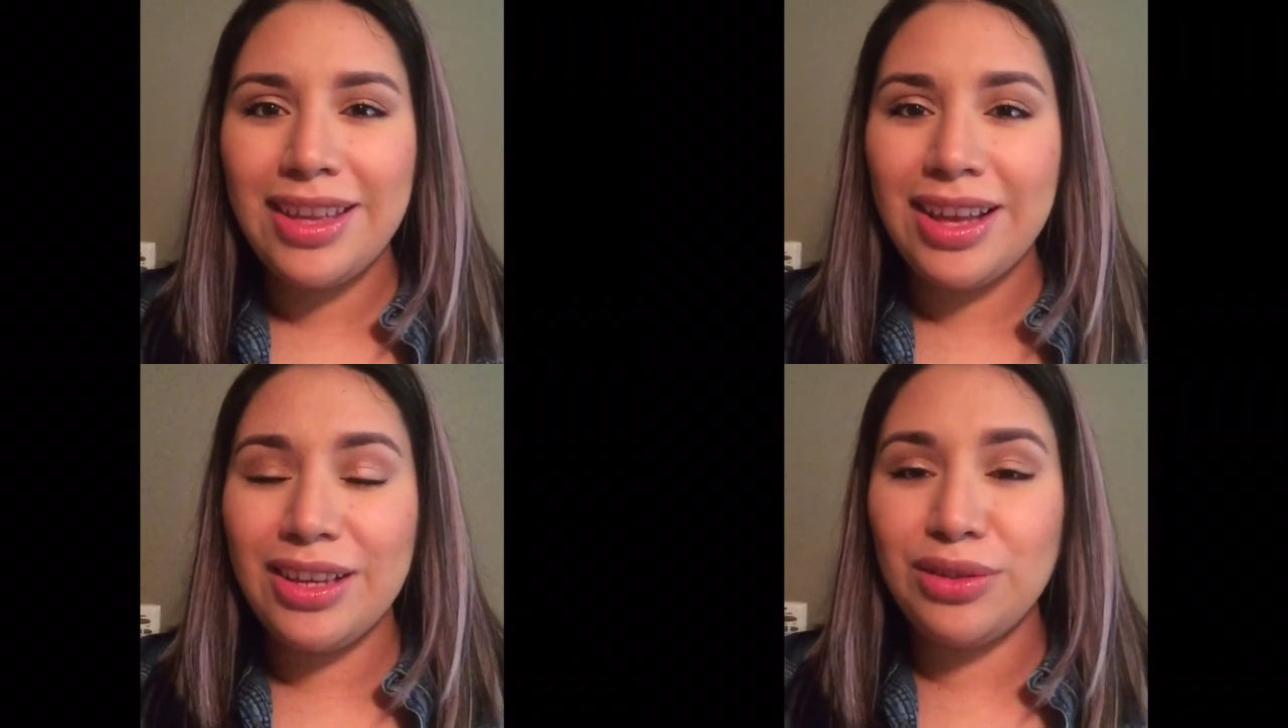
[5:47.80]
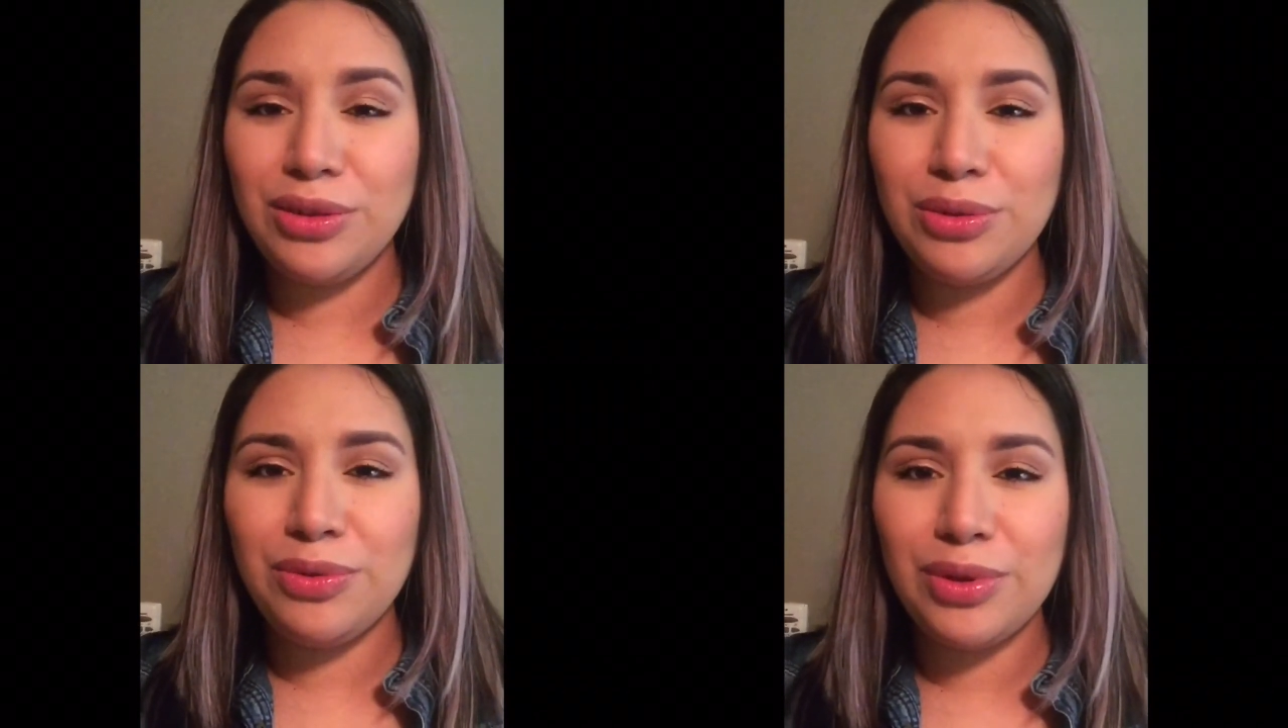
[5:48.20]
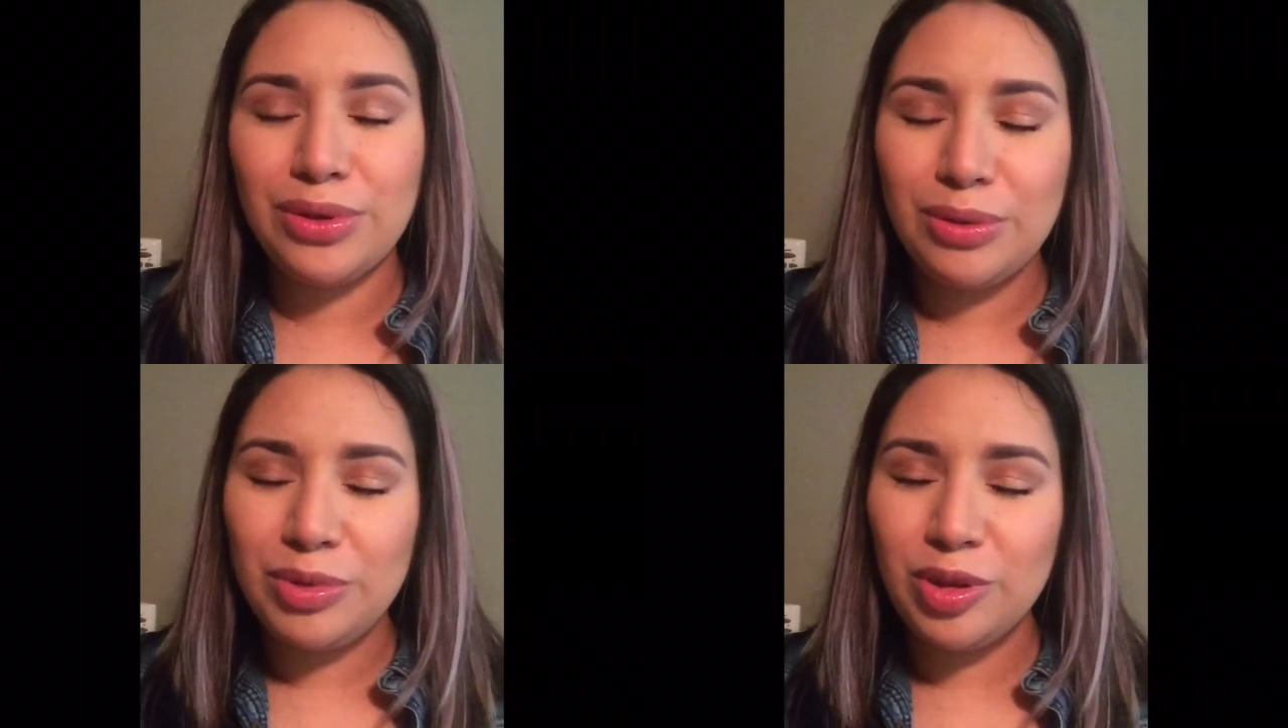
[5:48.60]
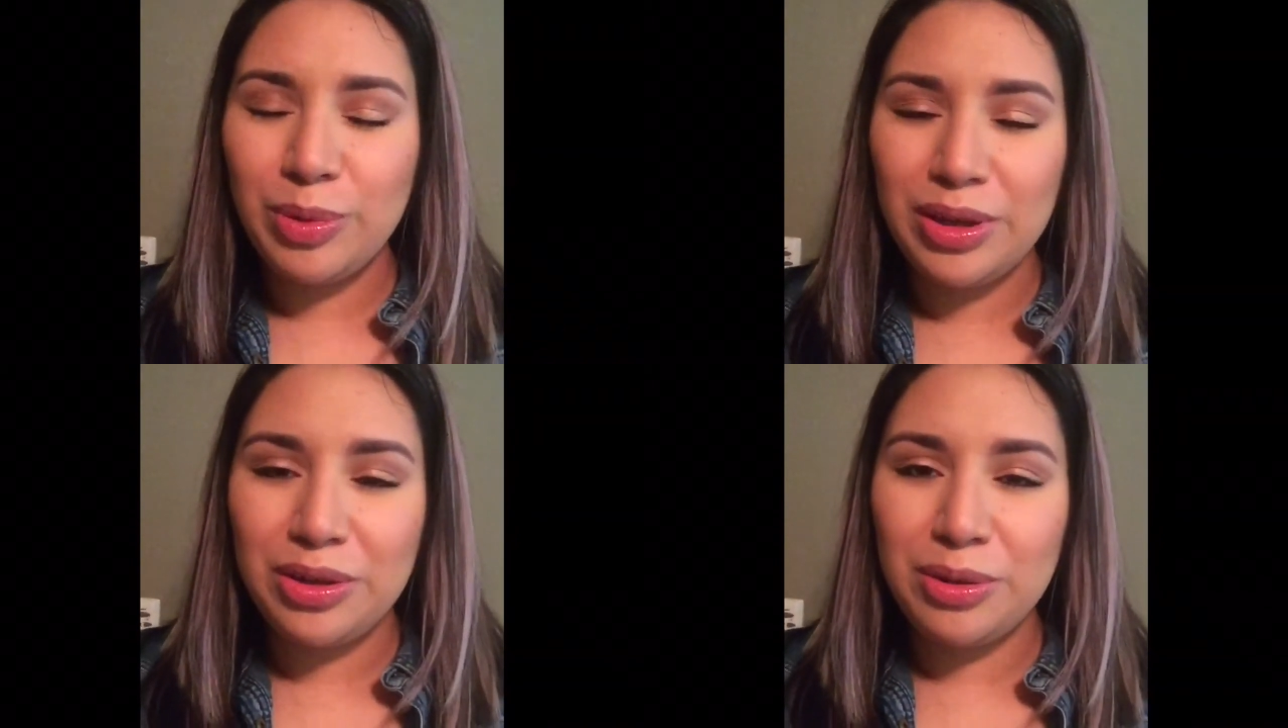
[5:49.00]
I know you'll feel so much
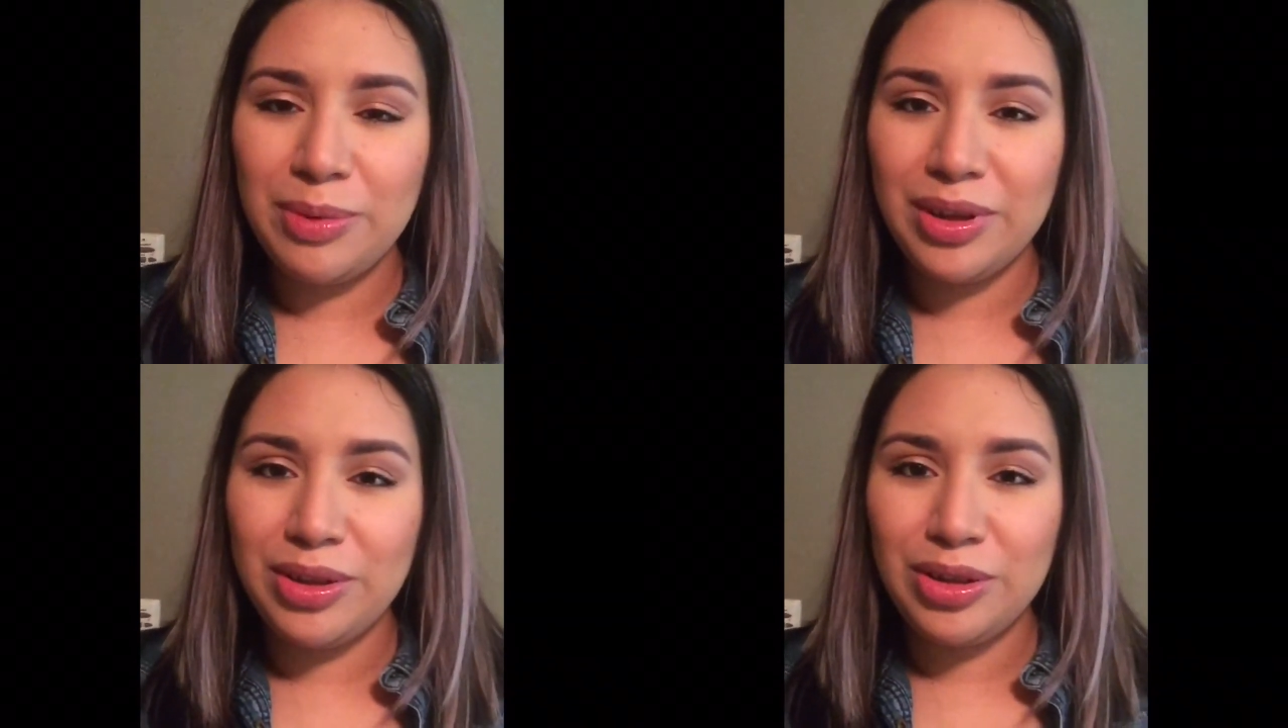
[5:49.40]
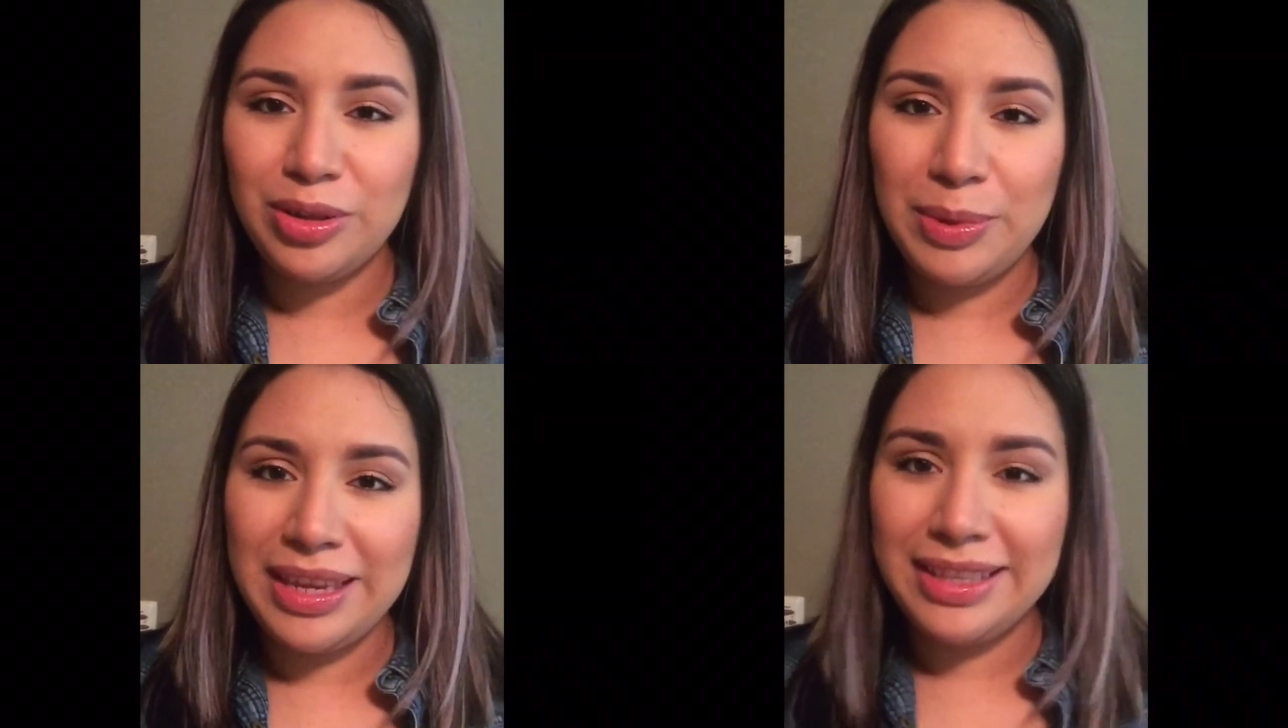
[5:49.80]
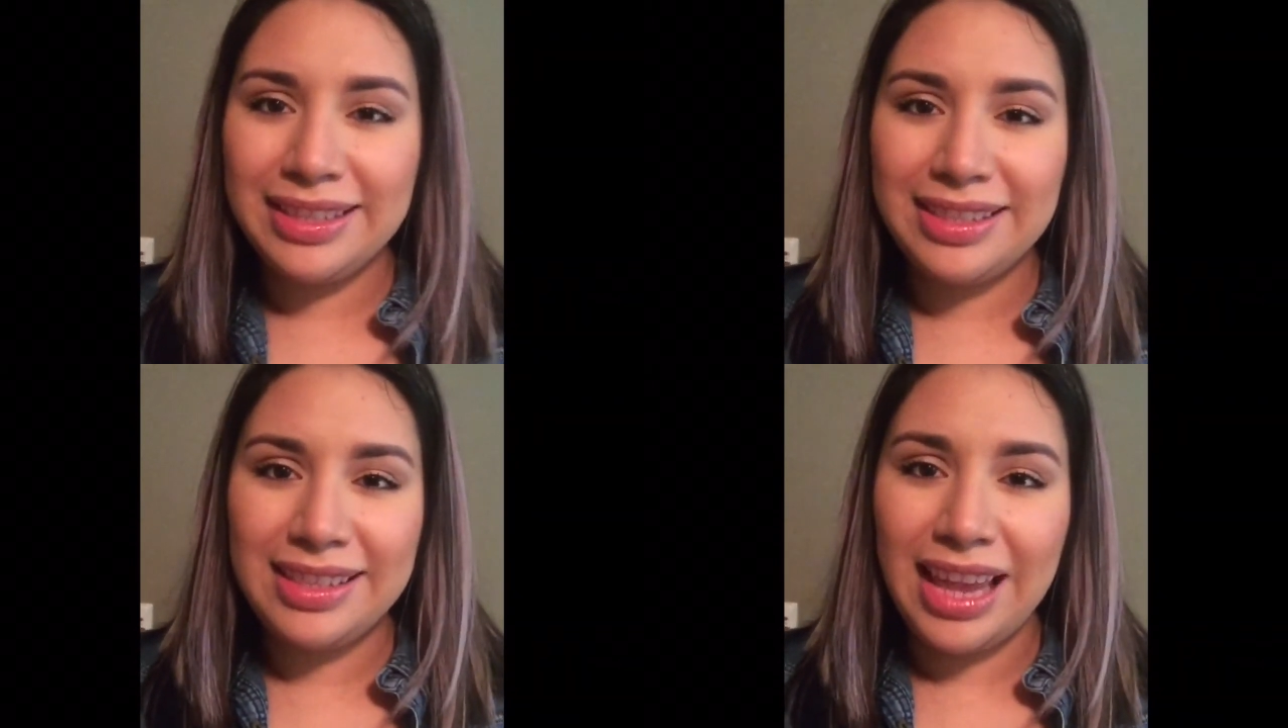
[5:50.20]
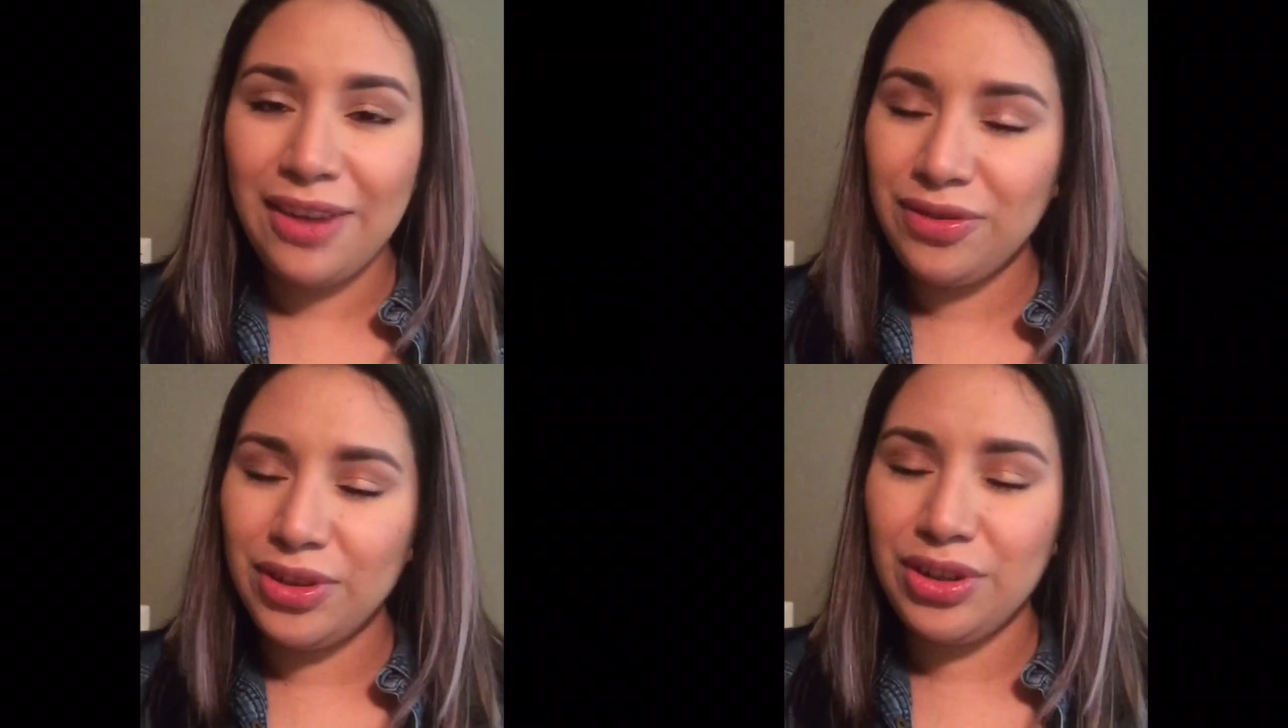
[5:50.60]
better about your space
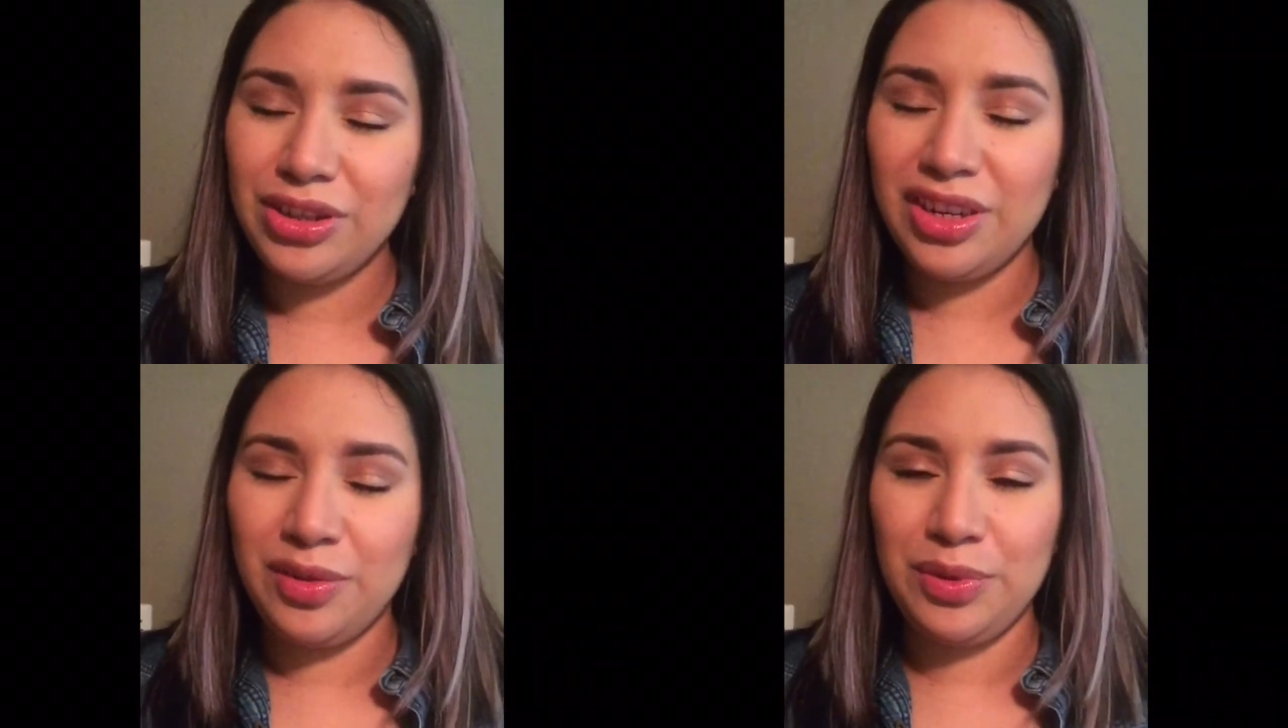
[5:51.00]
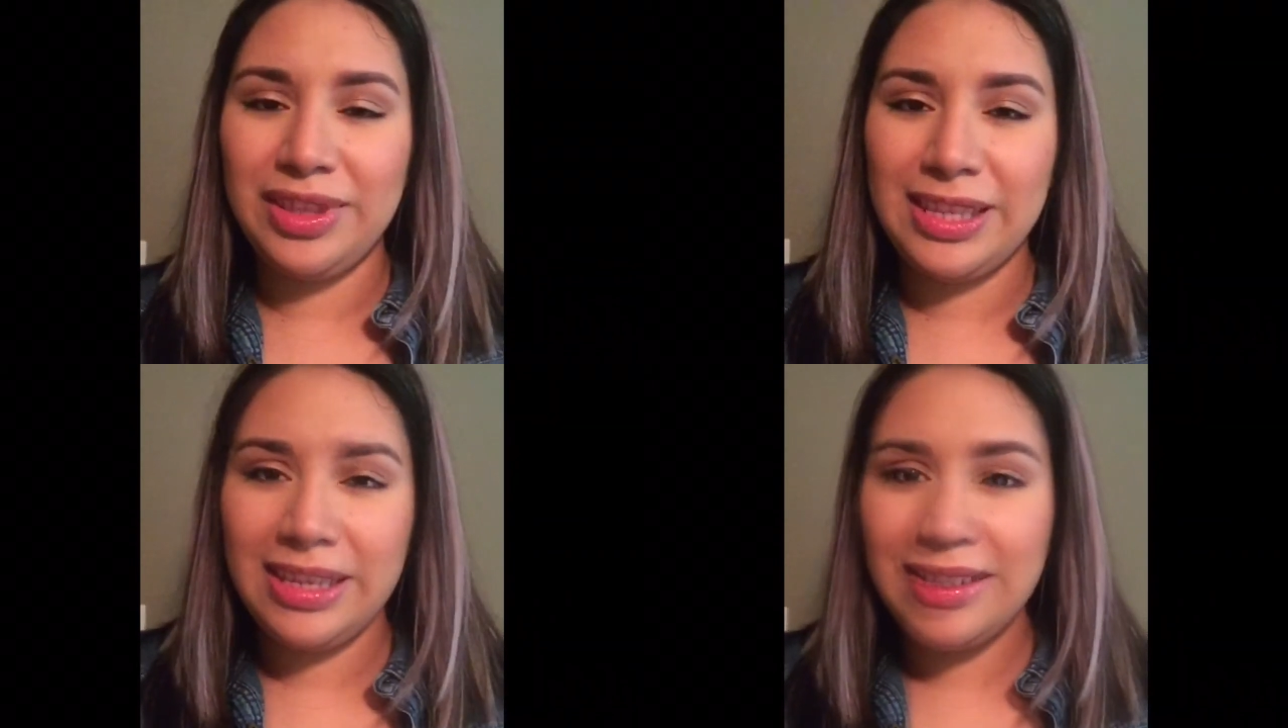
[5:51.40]
after you're done with it.